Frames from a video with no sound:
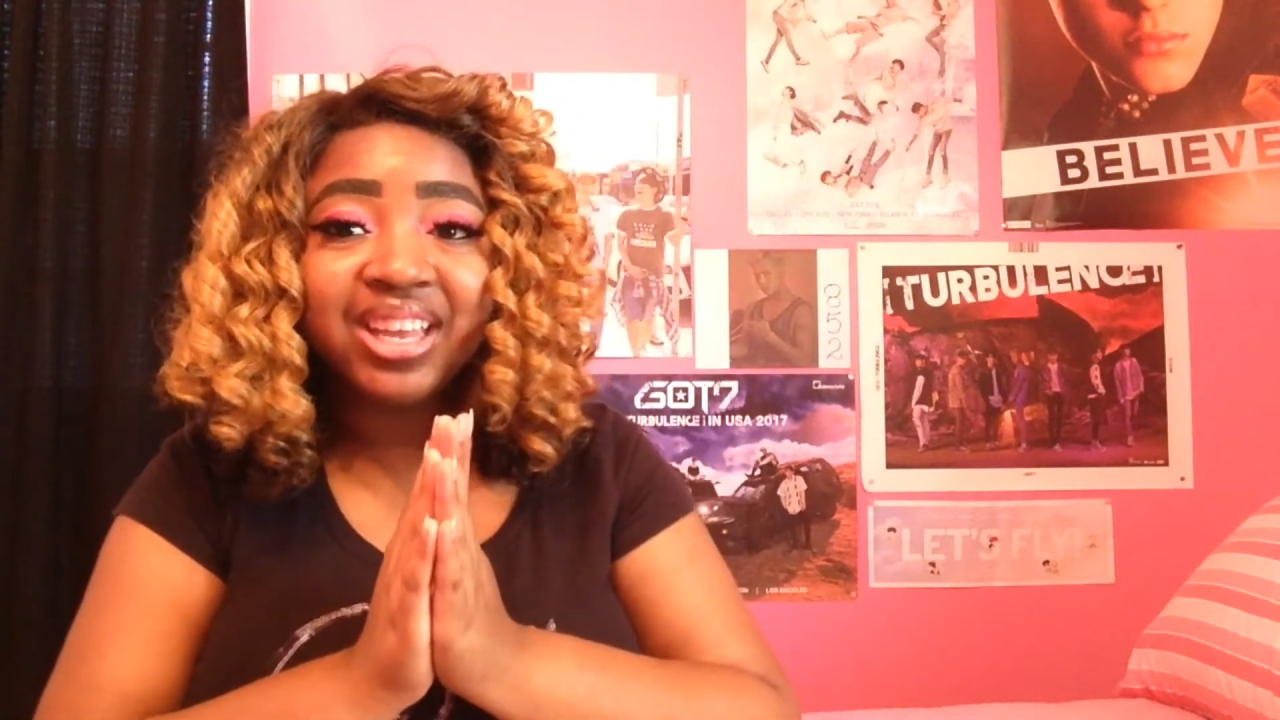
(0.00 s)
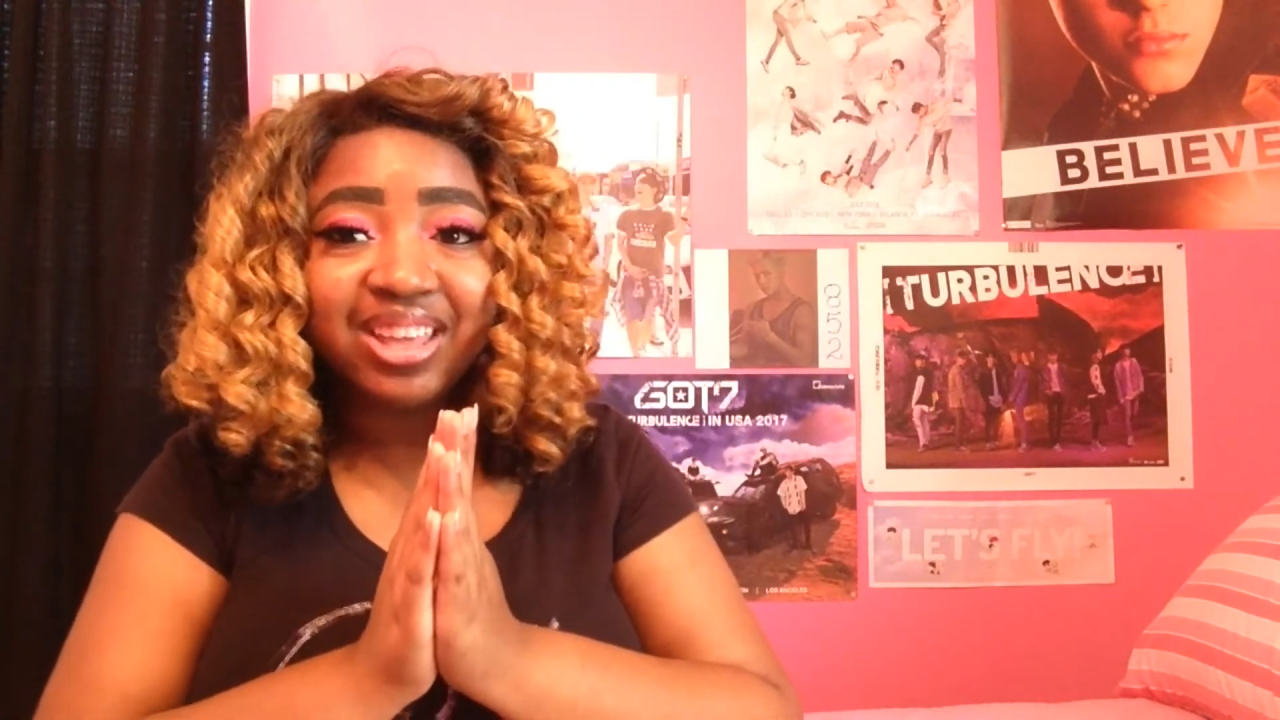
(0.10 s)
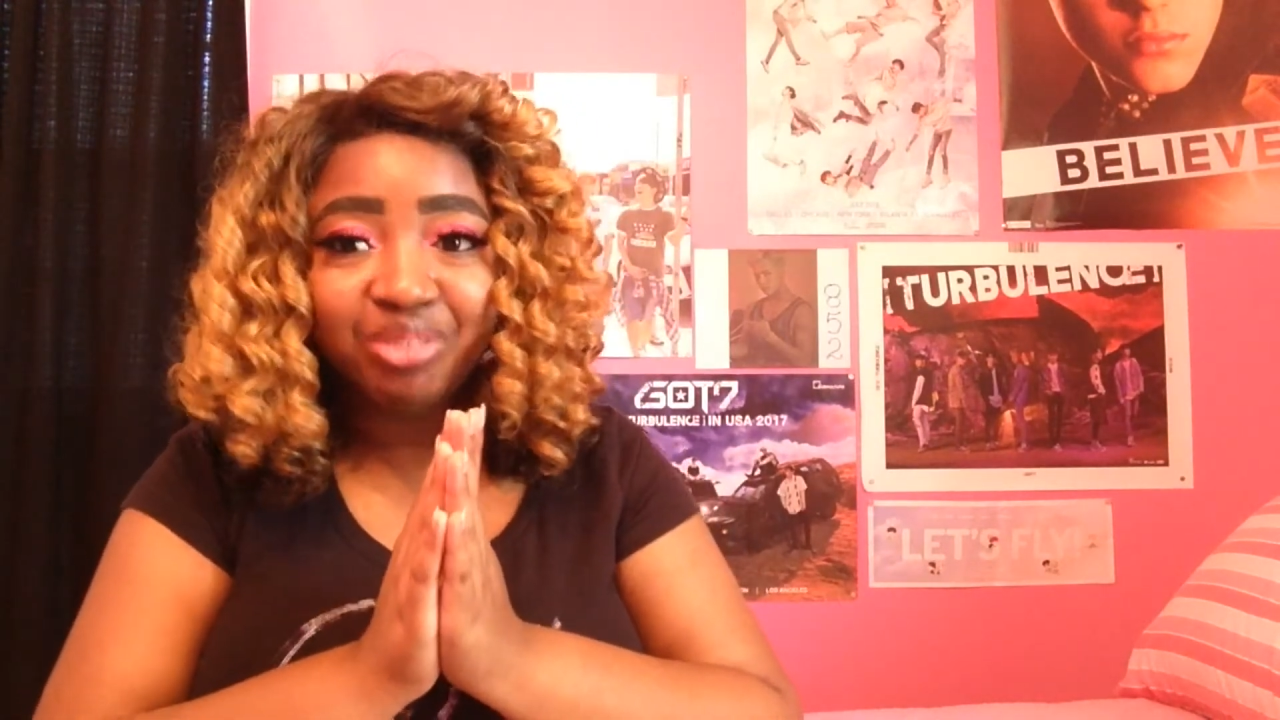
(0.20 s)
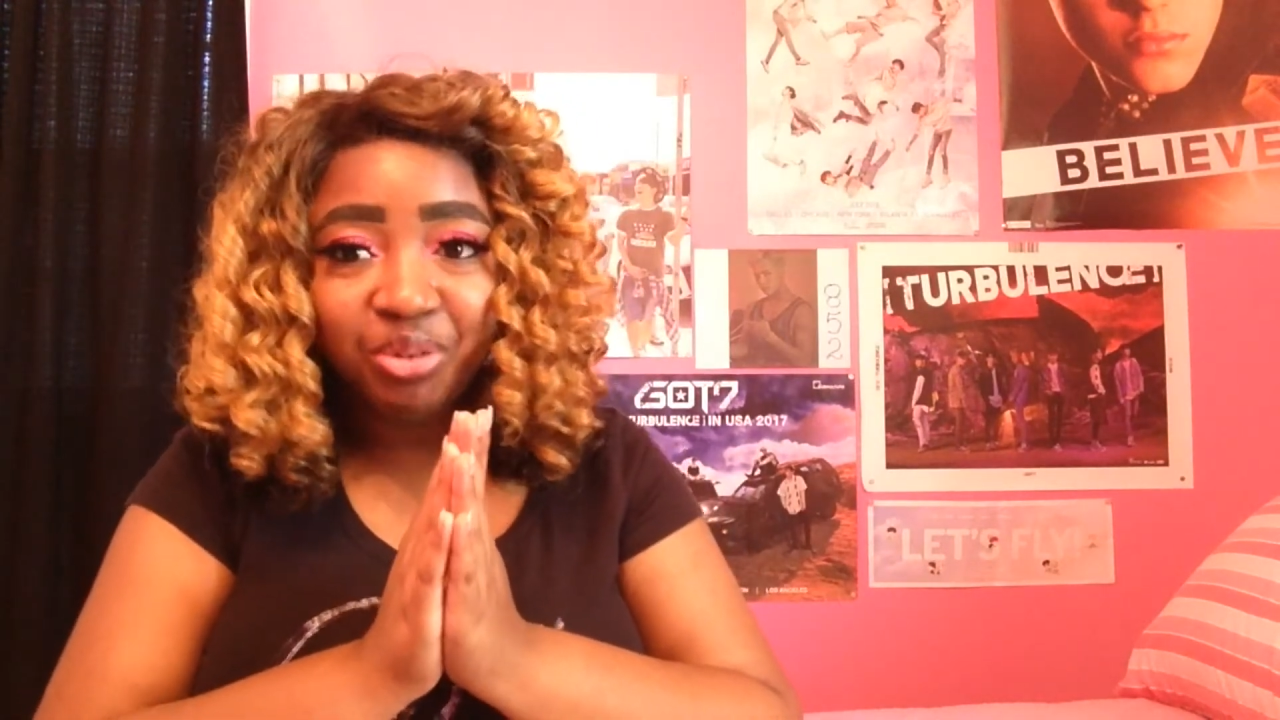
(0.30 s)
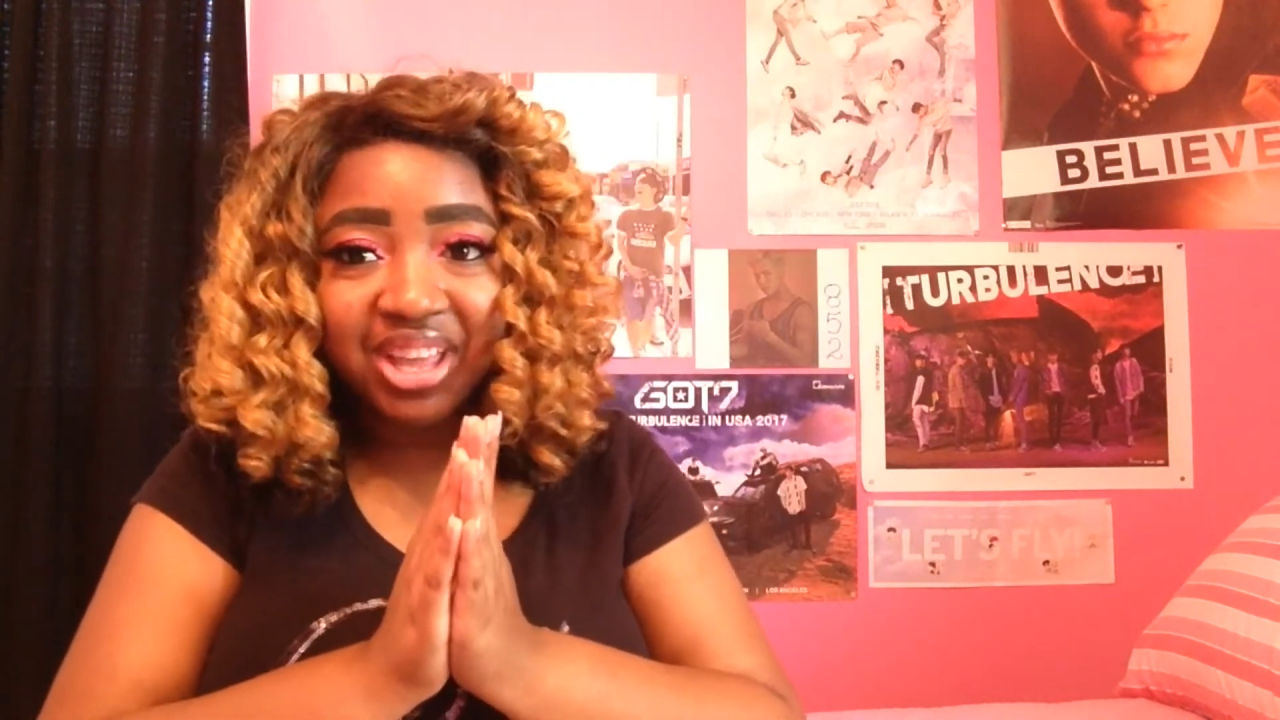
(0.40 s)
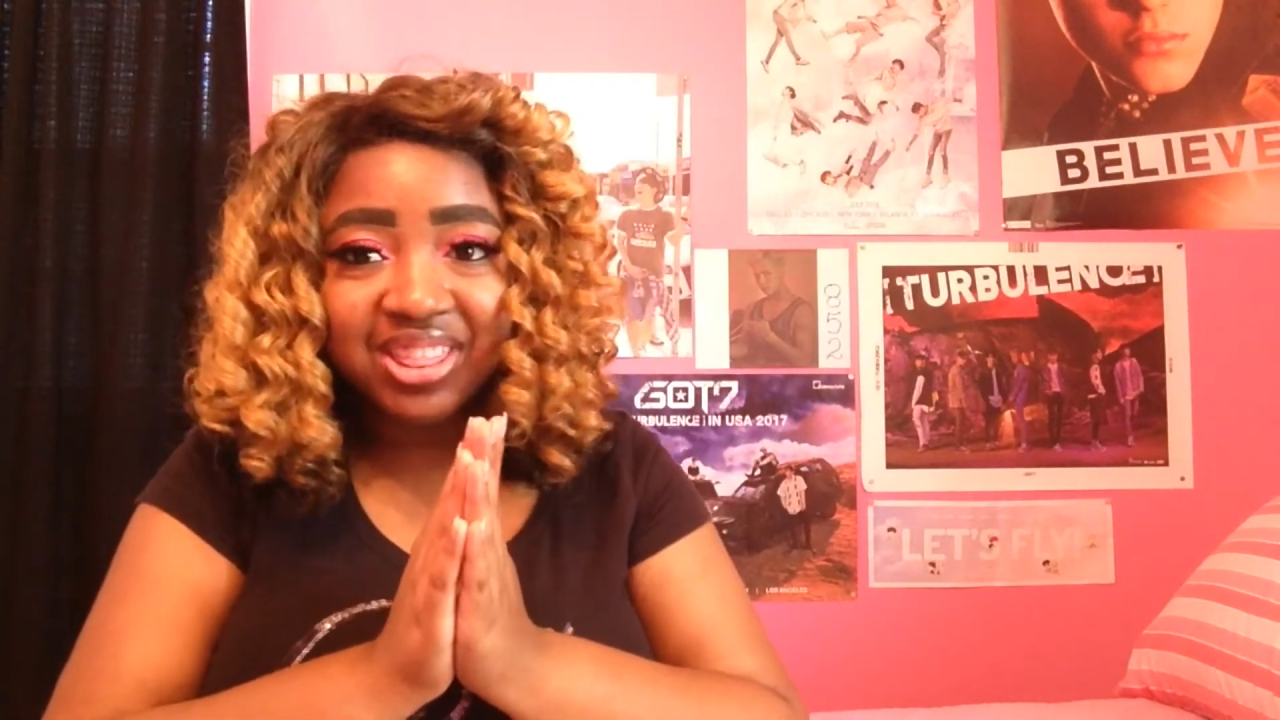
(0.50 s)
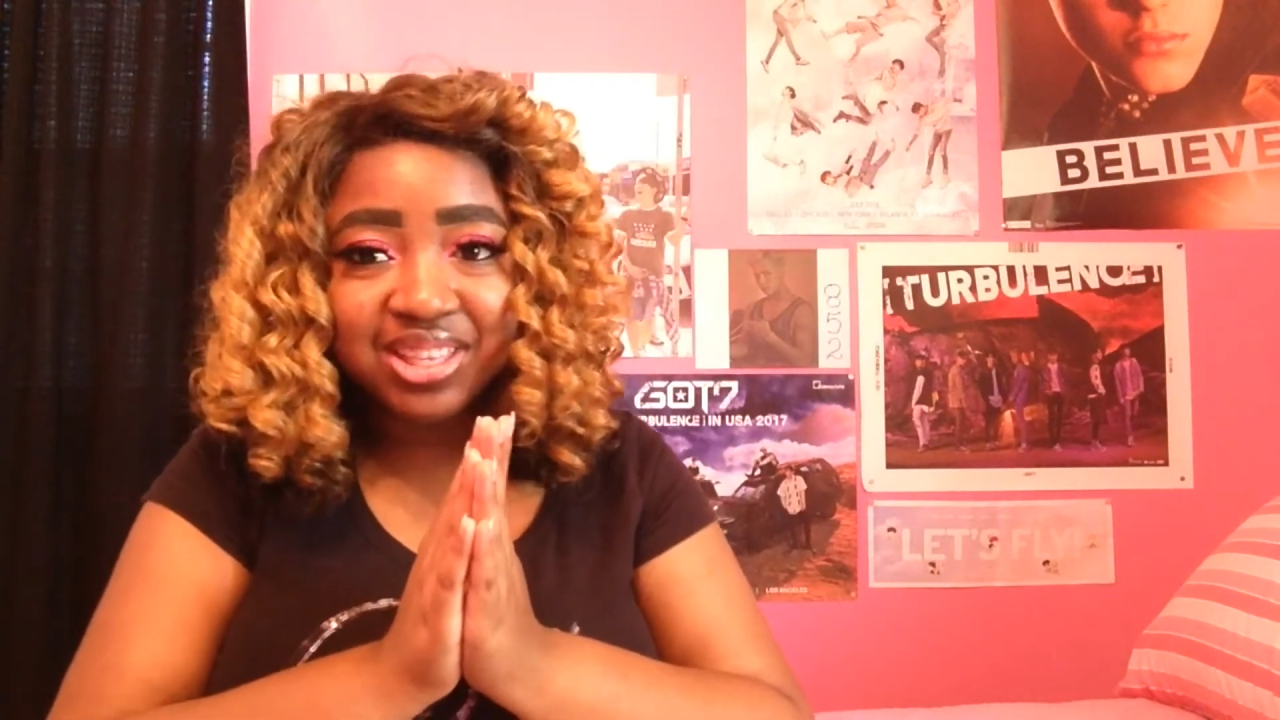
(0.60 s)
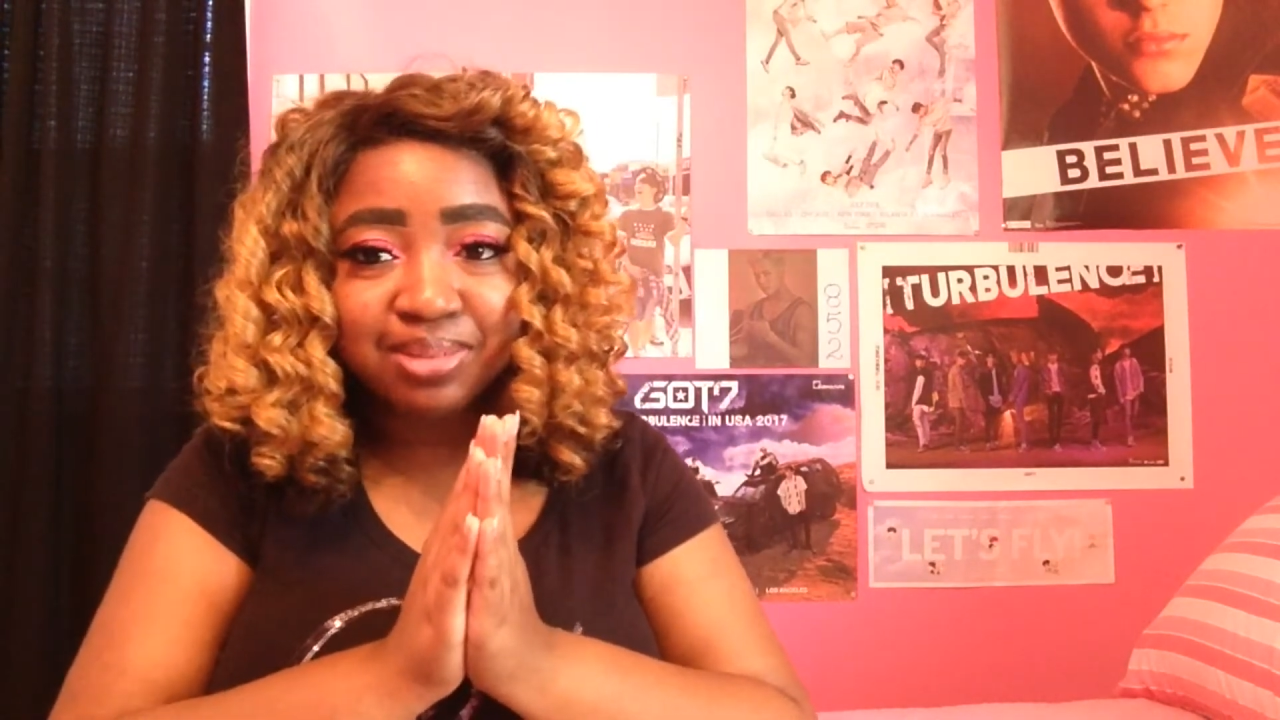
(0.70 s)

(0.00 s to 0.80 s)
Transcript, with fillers: giveaway this